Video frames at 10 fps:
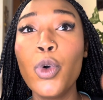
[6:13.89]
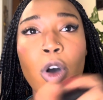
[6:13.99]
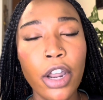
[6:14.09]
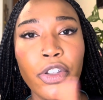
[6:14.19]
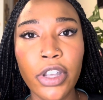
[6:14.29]

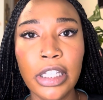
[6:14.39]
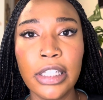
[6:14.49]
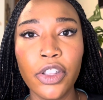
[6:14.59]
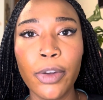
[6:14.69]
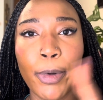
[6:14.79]
under the
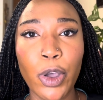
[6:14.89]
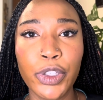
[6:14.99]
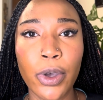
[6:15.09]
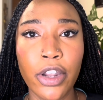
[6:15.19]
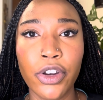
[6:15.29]
concealer, but
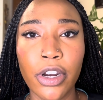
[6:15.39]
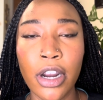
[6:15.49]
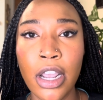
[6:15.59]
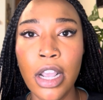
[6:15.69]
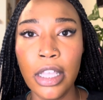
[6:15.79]
also under
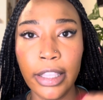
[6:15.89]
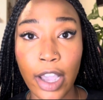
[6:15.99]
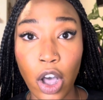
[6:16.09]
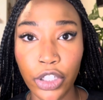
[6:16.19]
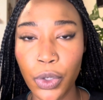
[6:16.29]
the
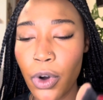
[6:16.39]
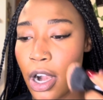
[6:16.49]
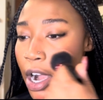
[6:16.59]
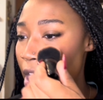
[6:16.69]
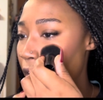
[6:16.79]

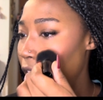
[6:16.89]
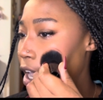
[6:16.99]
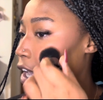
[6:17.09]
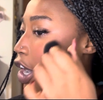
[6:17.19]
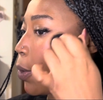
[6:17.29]
contour,
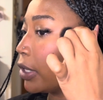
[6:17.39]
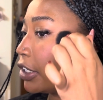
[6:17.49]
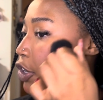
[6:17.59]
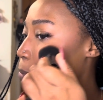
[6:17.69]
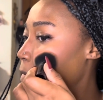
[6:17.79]
and go a
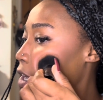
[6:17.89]
little bit